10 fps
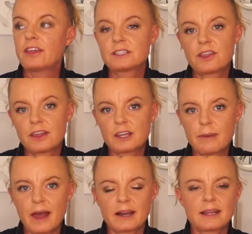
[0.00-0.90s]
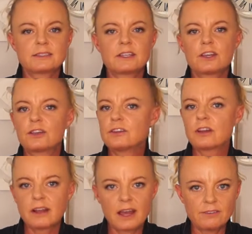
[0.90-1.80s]
thing to think about is that you
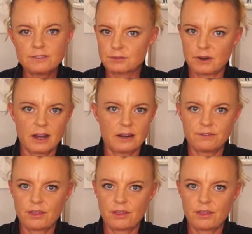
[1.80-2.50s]
don't have to ride